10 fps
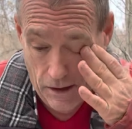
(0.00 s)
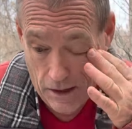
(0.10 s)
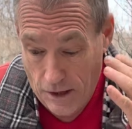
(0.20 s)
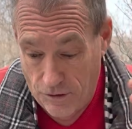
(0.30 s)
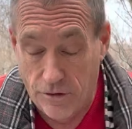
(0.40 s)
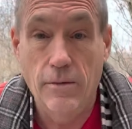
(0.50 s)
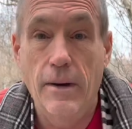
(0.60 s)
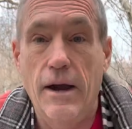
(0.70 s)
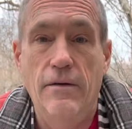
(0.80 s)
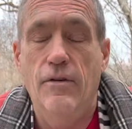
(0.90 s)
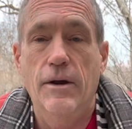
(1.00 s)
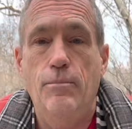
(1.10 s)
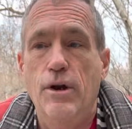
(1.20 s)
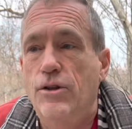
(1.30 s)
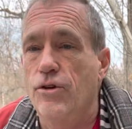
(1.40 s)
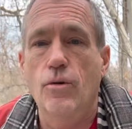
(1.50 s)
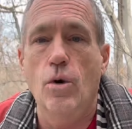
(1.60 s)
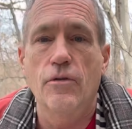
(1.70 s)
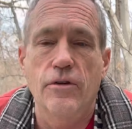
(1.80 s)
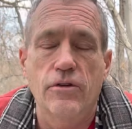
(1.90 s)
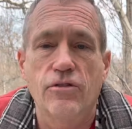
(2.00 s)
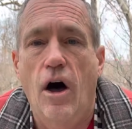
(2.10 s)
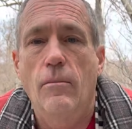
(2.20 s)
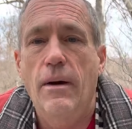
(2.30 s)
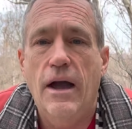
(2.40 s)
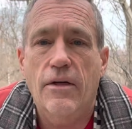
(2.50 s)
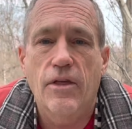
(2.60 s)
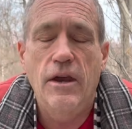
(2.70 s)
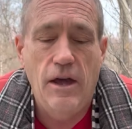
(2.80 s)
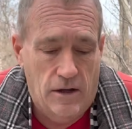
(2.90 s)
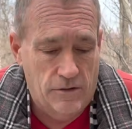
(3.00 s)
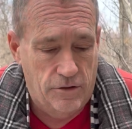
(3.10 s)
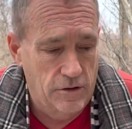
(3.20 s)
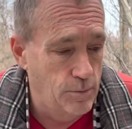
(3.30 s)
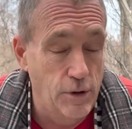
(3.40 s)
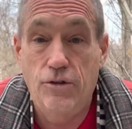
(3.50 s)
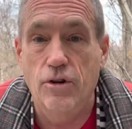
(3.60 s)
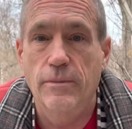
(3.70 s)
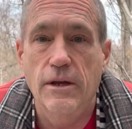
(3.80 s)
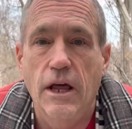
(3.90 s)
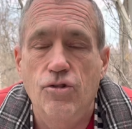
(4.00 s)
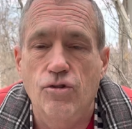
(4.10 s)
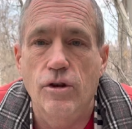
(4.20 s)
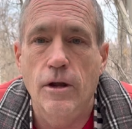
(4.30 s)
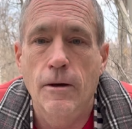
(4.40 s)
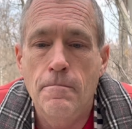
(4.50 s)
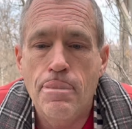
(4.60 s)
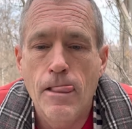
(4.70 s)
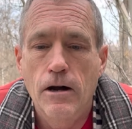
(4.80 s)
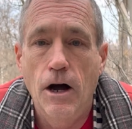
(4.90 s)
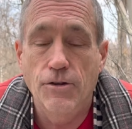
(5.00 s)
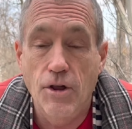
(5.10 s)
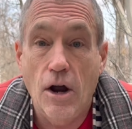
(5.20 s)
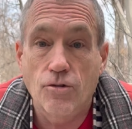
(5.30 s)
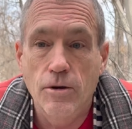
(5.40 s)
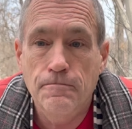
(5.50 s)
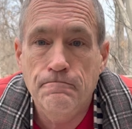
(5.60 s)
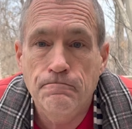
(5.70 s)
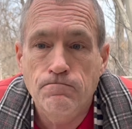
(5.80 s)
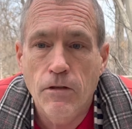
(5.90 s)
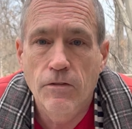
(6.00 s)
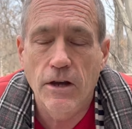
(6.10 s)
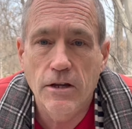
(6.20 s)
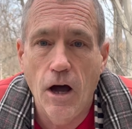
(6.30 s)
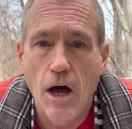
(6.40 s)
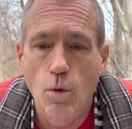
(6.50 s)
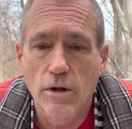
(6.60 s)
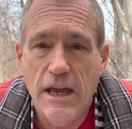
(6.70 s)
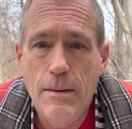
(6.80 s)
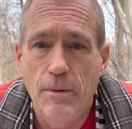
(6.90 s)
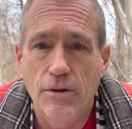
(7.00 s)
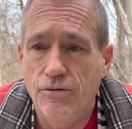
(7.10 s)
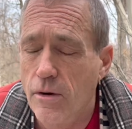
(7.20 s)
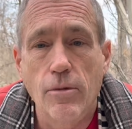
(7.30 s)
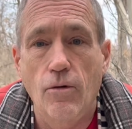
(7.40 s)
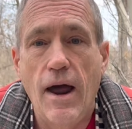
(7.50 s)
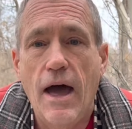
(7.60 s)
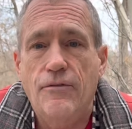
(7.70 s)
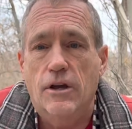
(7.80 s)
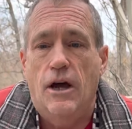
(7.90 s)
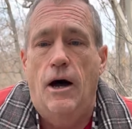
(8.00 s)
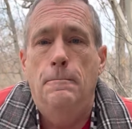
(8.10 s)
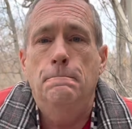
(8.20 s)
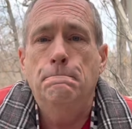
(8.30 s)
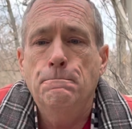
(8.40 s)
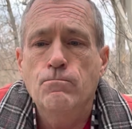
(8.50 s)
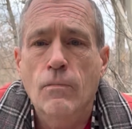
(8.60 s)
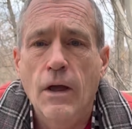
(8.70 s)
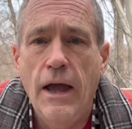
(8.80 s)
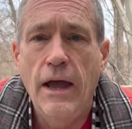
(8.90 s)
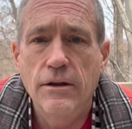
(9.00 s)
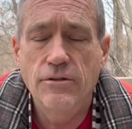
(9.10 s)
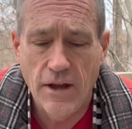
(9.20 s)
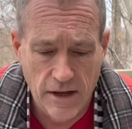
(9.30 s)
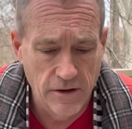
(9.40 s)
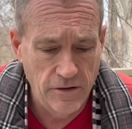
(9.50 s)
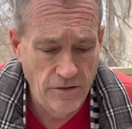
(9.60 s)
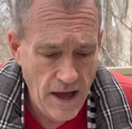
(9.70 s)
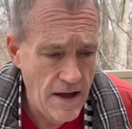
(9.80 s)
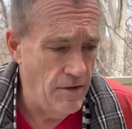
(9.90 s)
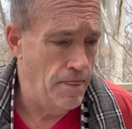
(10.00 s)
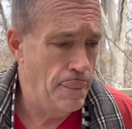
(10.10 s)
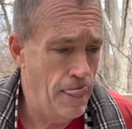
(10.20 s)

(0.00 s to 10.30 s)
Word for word: And just about every preacher worth his salt back then held to the pre tribulation uh, doctrine that God will keep us from the wrath to come and take us to heaven.